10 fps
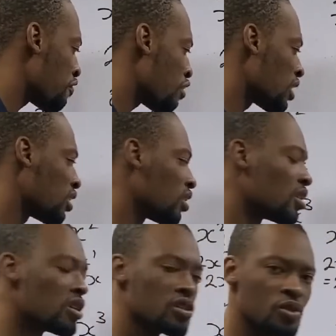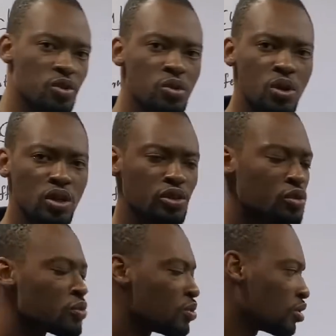one. True or
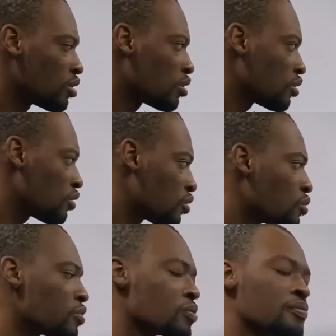true? True.